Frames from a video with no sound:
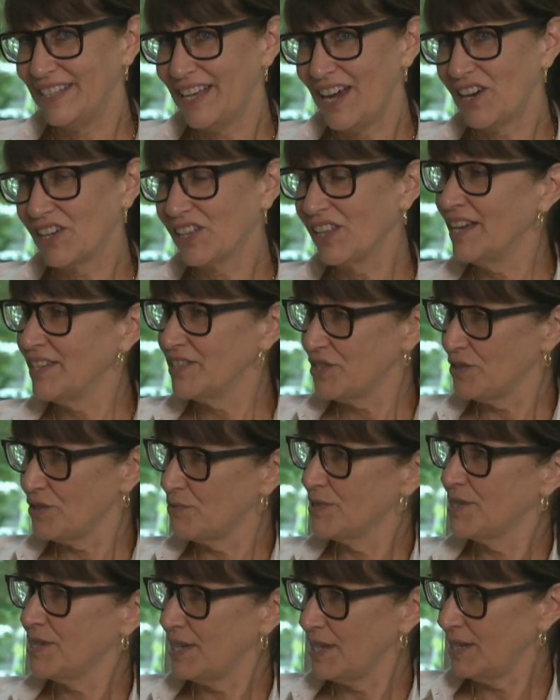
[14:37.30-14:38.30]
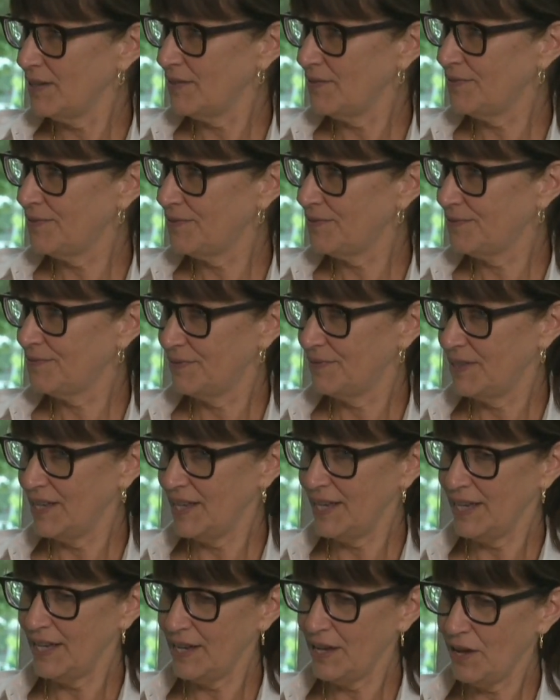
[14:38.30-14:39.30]
our clients who receive
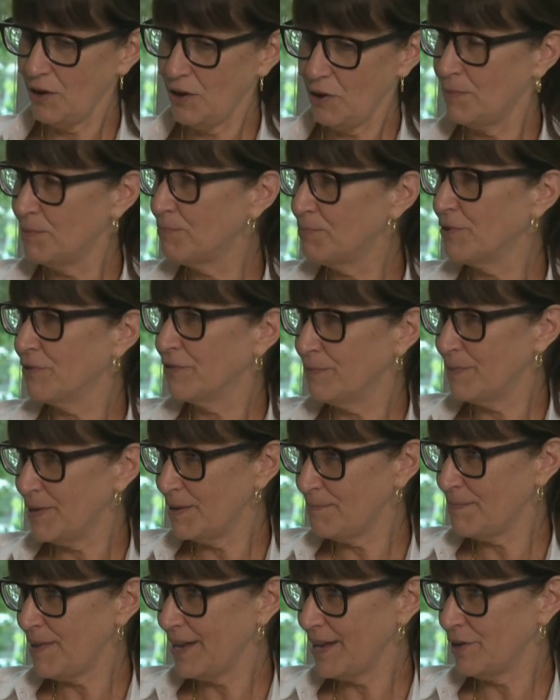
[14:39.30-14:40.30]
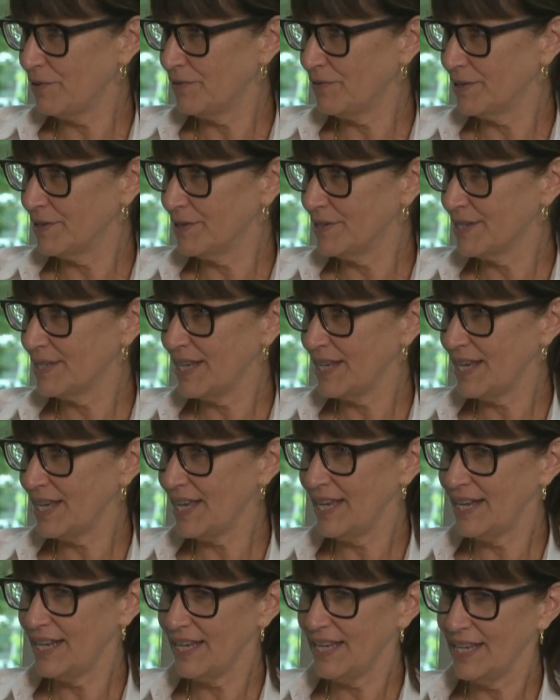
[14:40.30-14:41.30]
the home improvement makeovers,
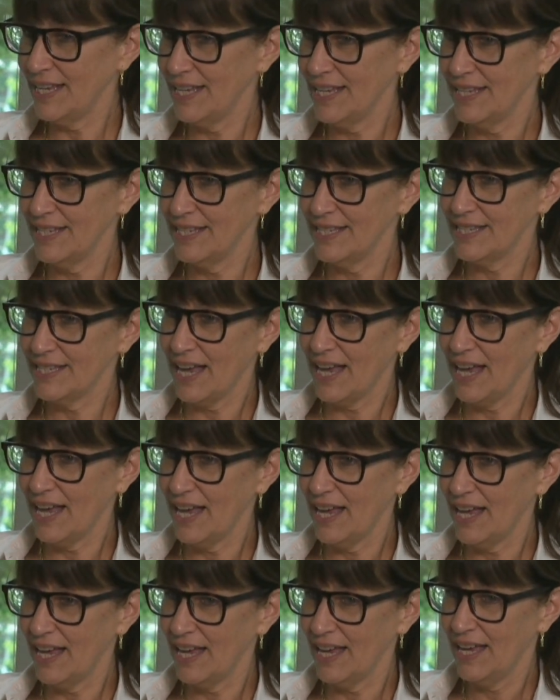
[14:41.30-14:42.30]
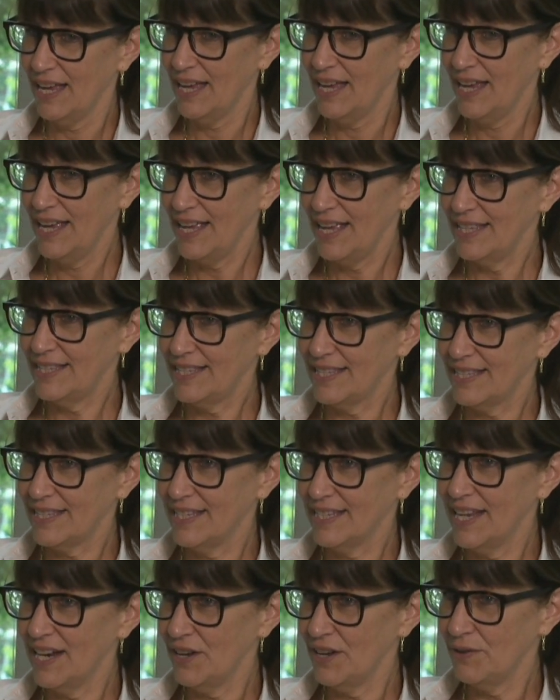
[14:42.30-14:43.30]
it is it's
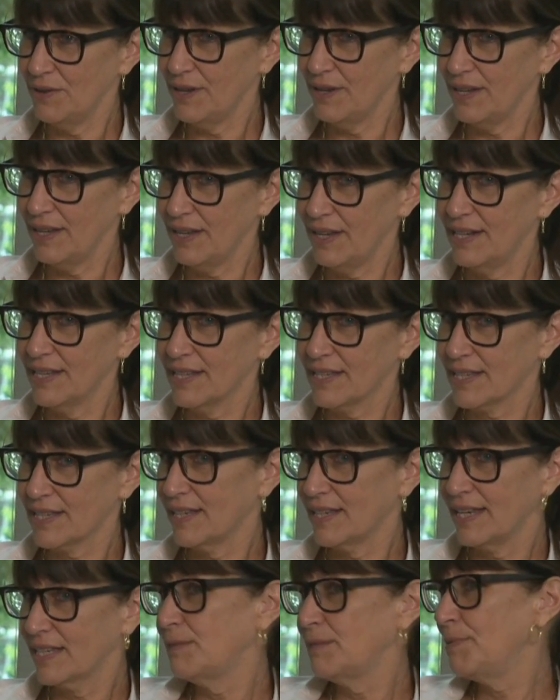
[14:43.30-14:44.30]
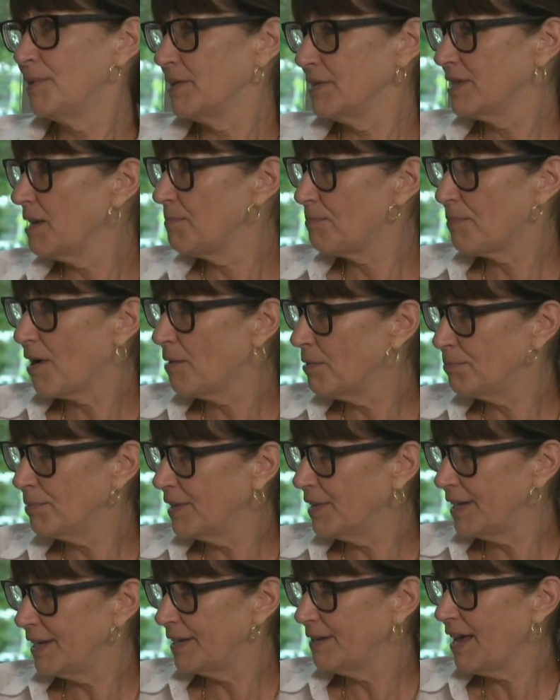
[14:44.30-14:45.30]
an experience they
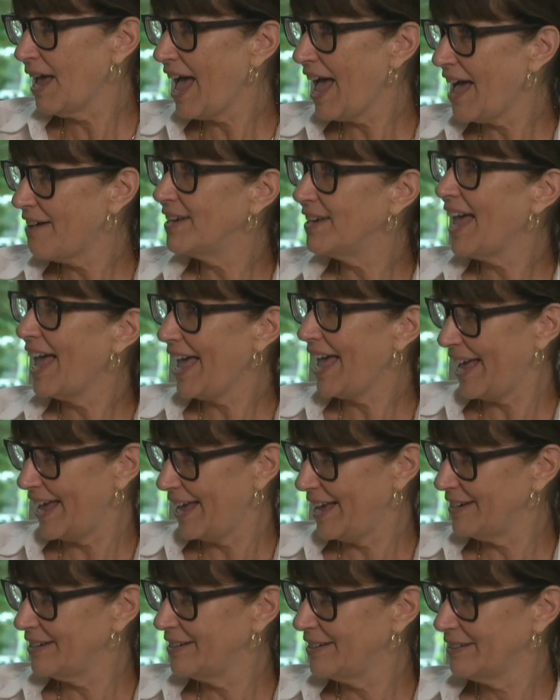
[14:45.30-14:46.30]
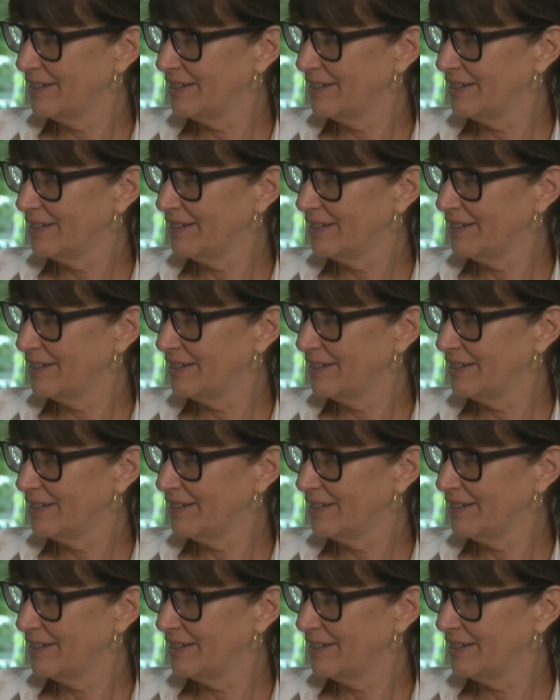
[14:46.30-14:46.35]
probably haven't had.